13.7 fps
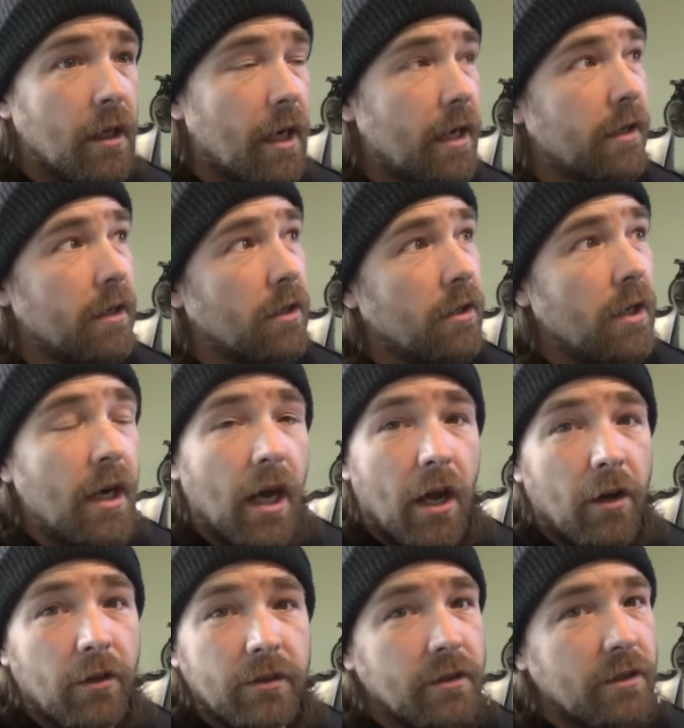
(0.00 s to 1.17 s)
I don't know.
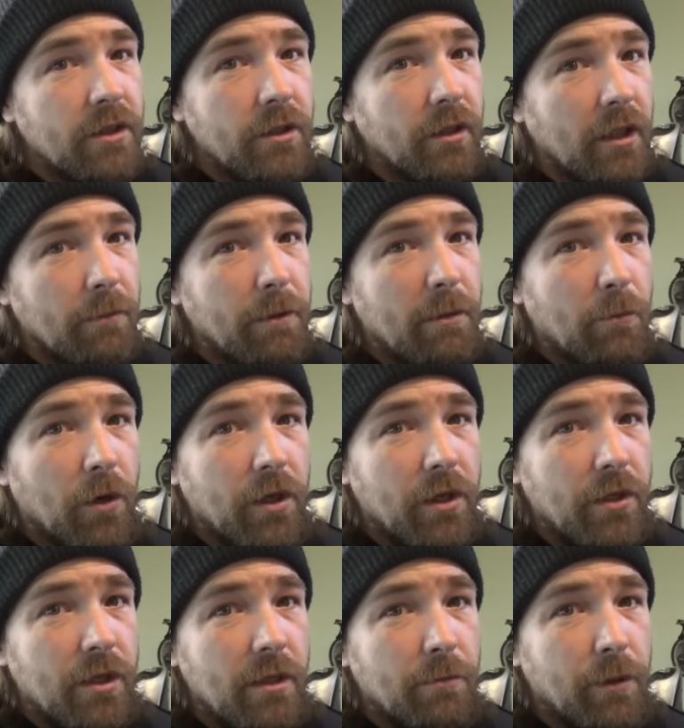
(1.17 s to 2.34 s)
I'll do a little bit more
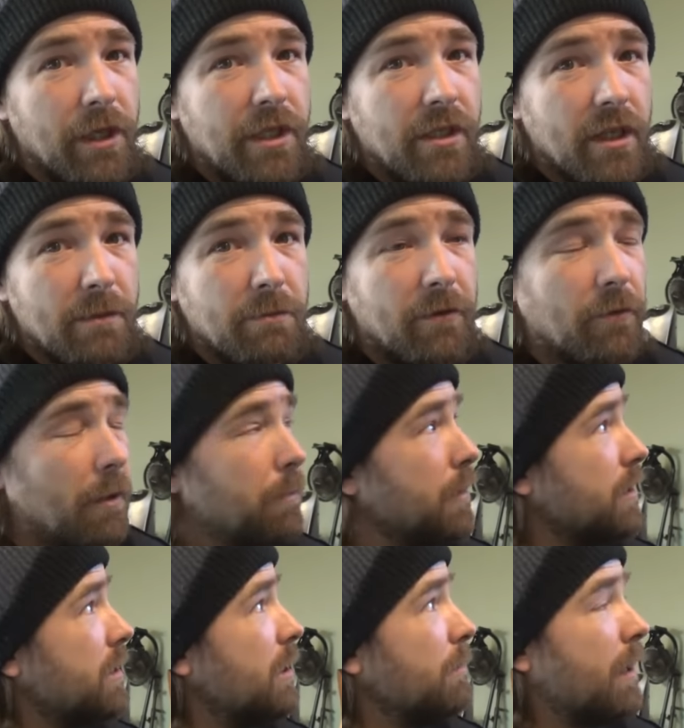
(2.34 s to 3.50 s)
YouTube research before I
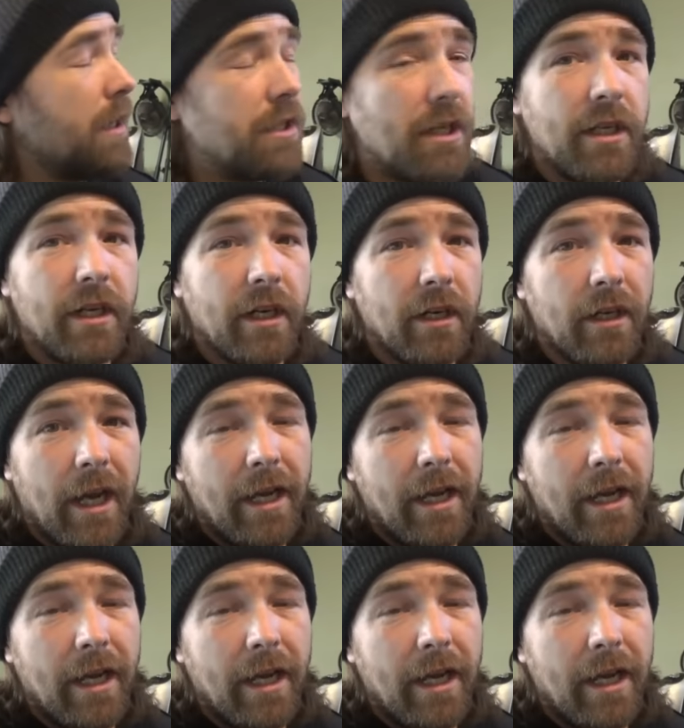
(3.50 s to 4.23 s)
put too much in here.